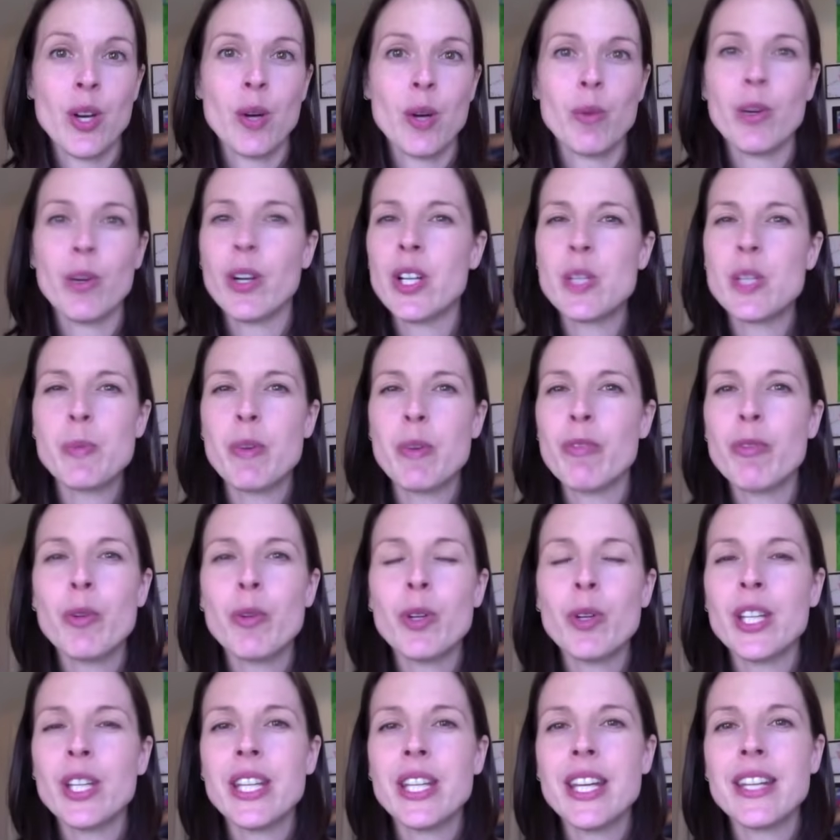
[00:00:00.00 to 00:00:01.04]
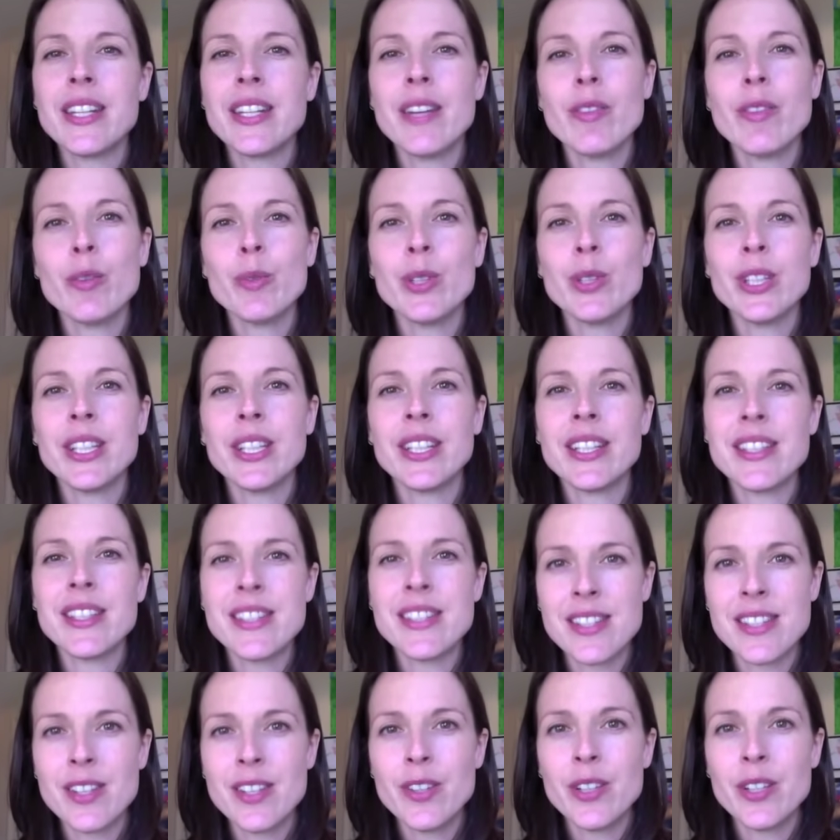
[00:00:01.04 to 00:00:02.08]
Whereas before he had never really
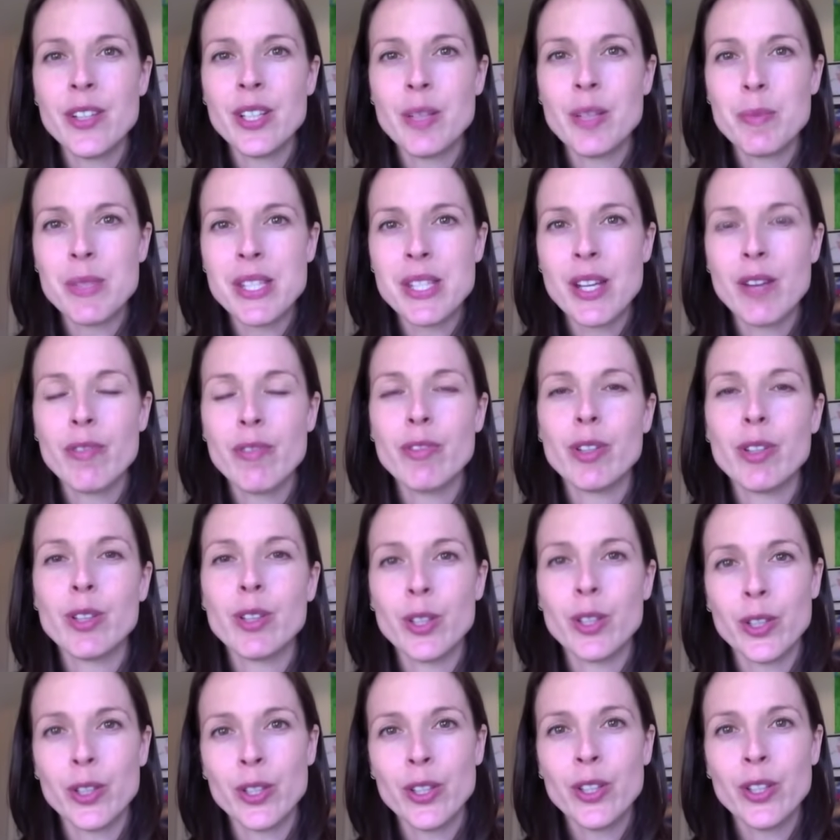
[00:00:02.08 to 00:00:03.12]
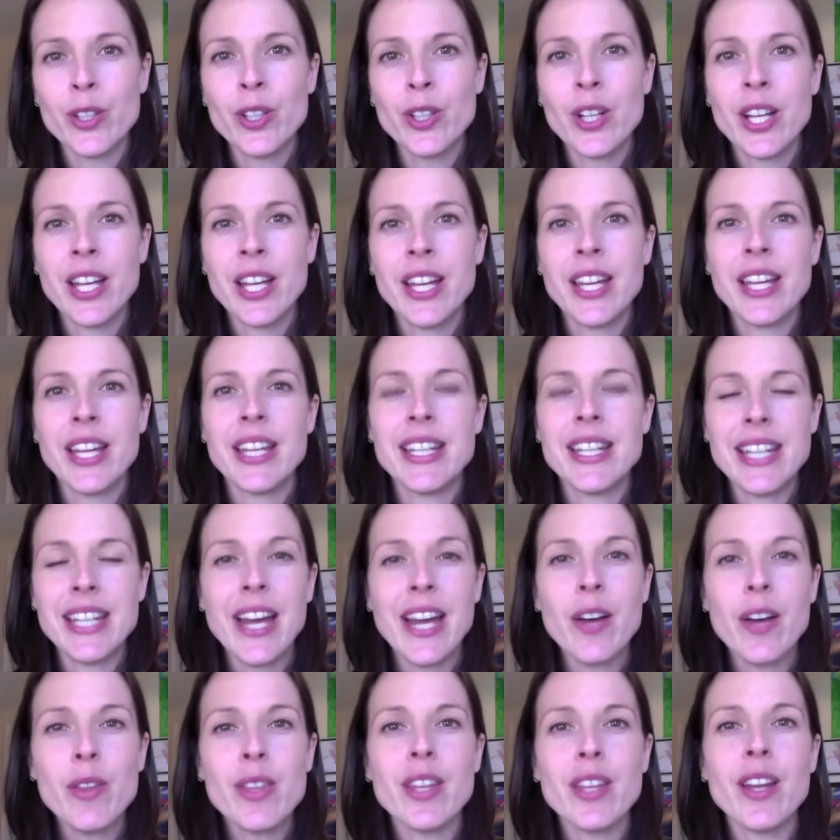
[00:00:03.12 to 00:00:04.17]
considered himself a learner,
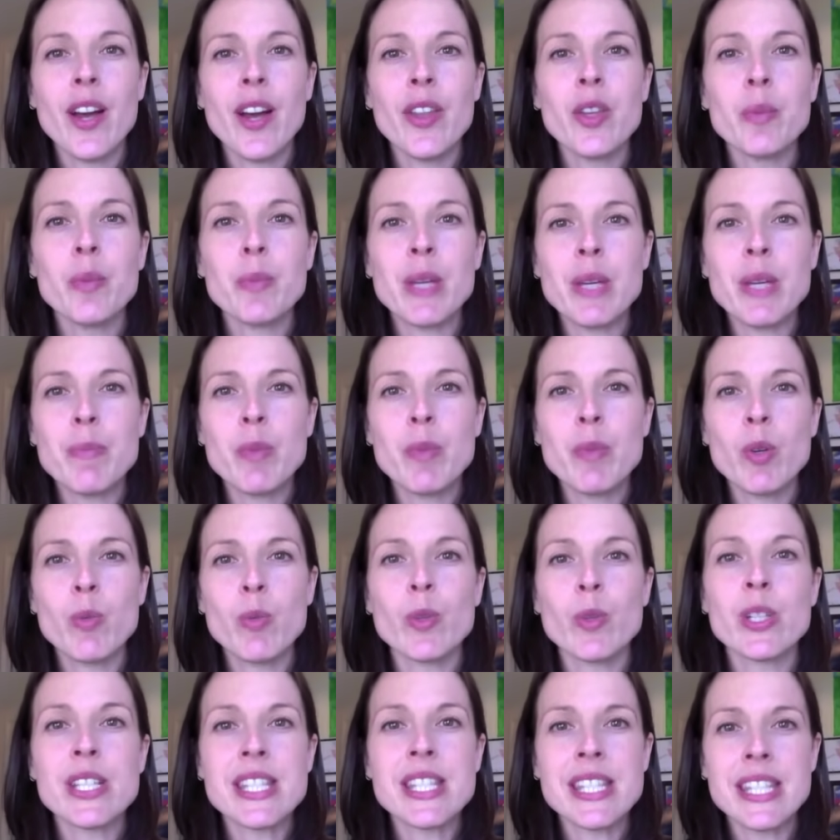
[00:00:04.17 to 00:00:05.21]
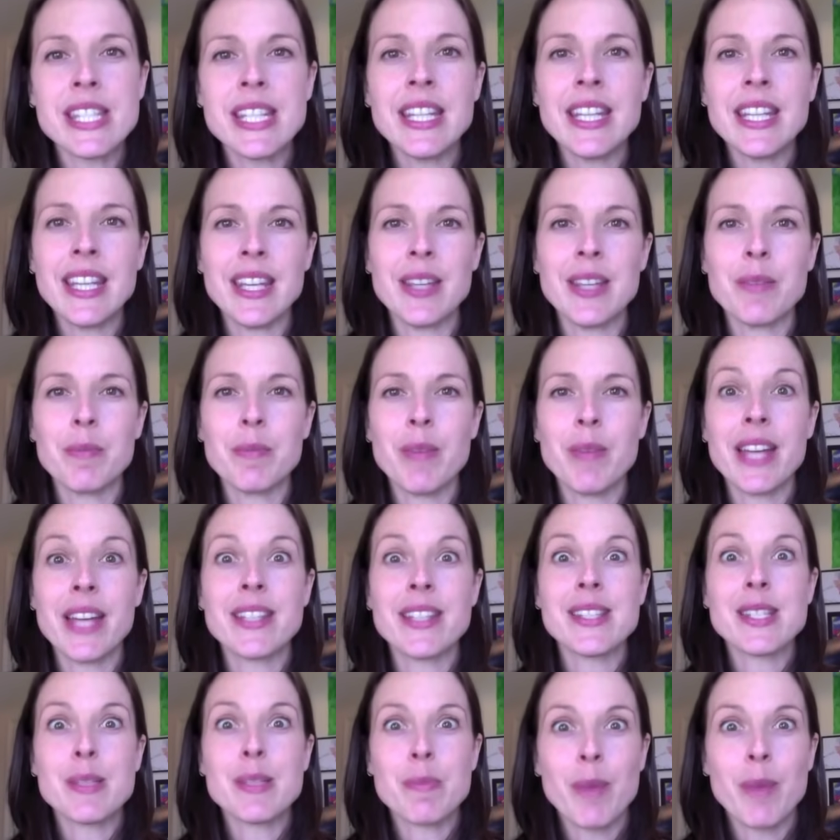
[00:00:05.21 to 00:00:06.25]
now that other people were seeing him as
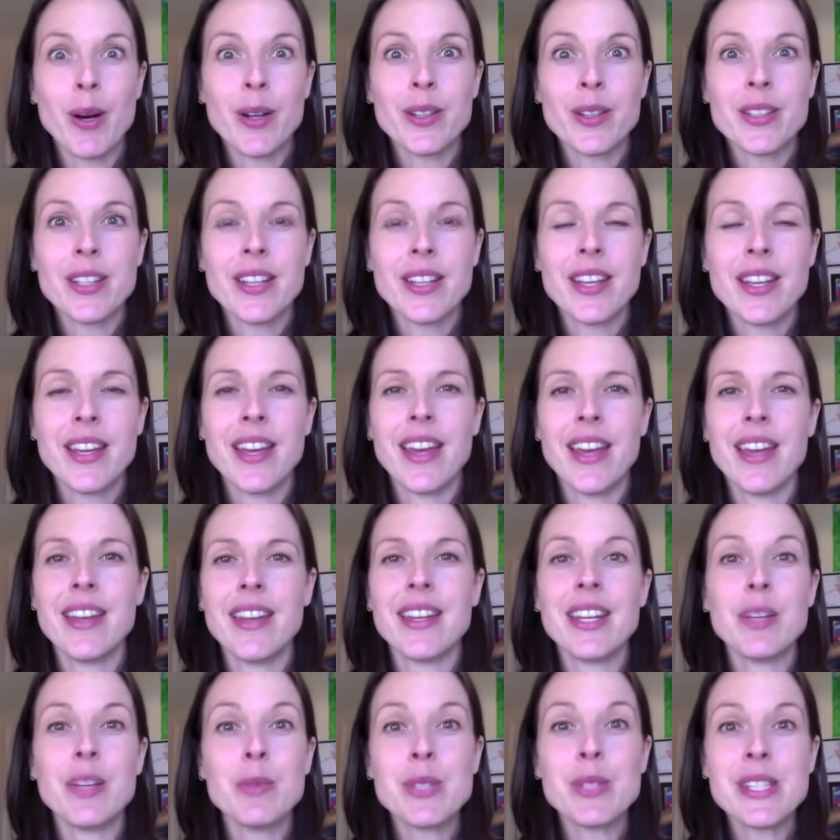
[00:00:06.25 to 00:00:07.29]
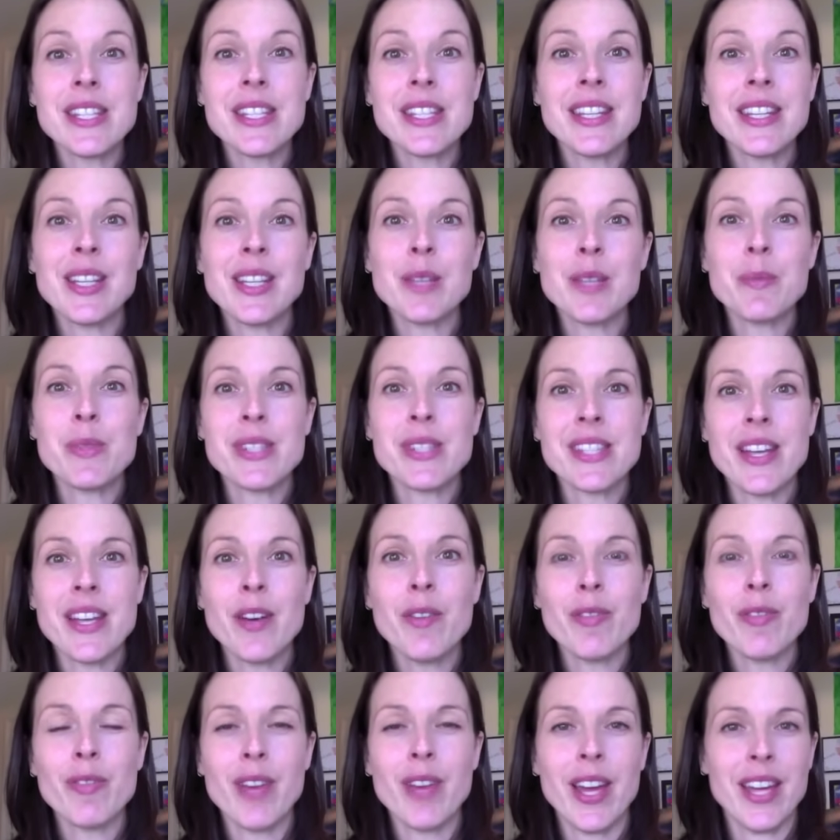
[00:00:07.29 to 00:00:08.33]
smart, and he was seeing
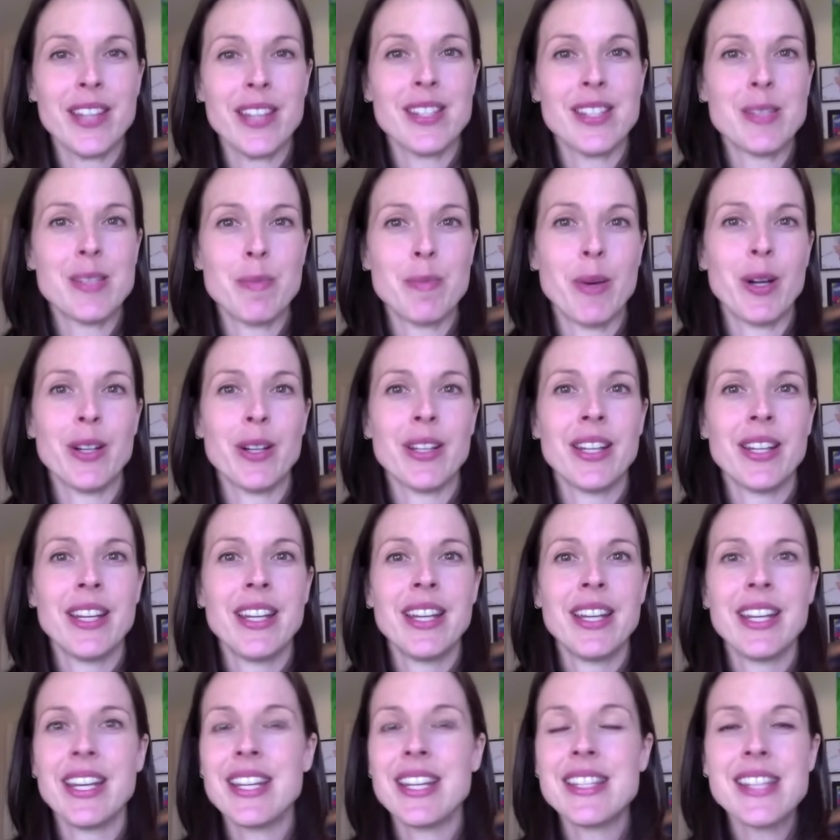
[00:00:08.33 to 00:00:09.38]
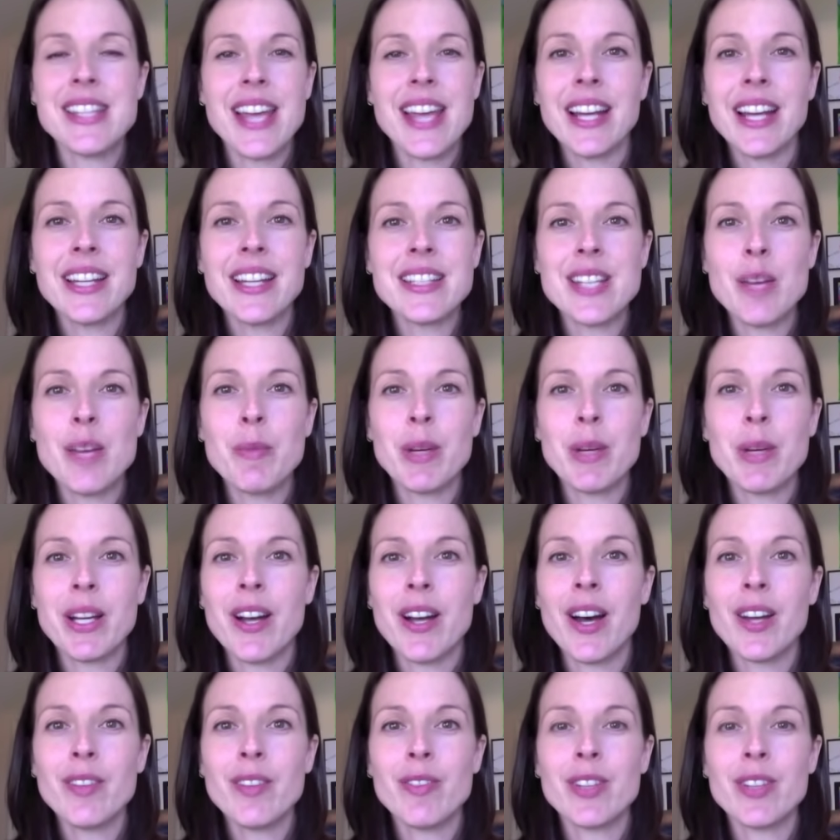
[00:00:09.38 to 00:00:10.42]
himself as smart, his academic
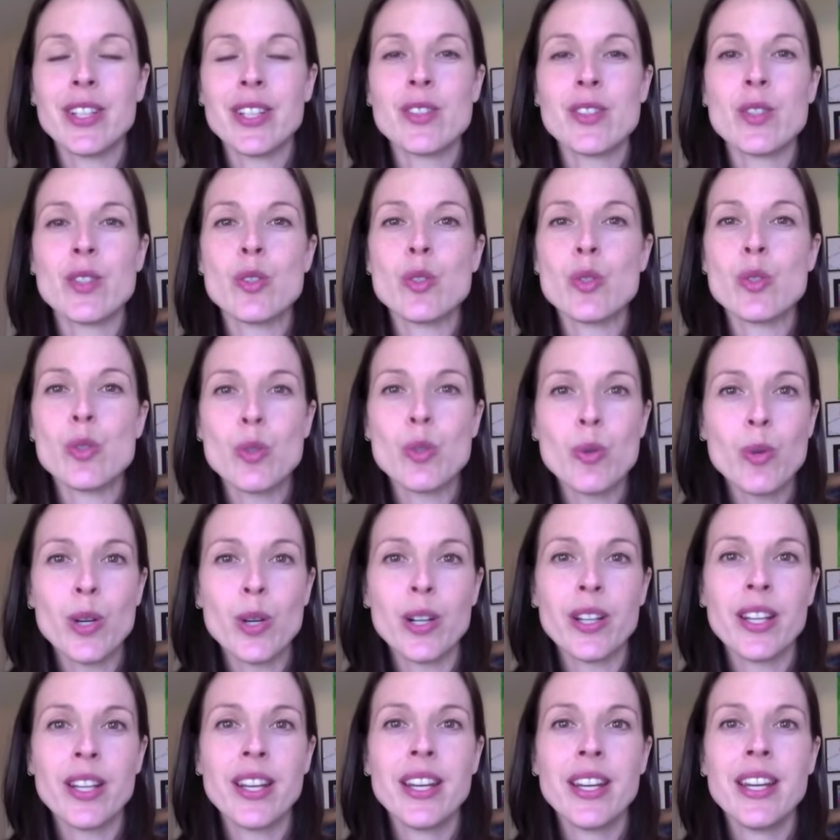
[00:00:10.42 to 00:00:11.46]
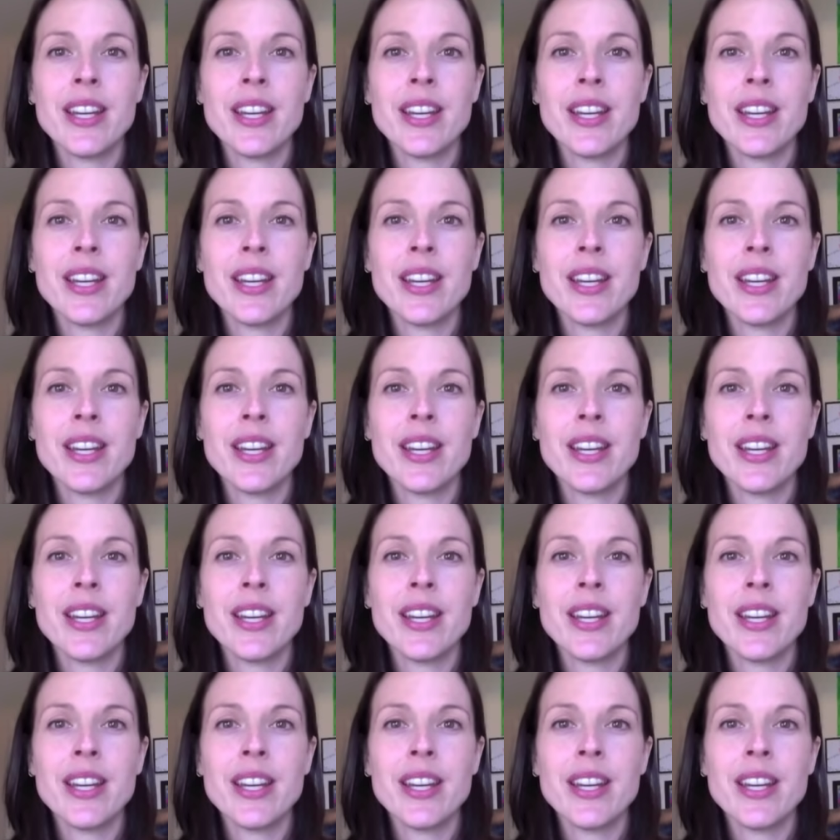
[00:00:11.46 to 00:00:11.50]
confidence soared.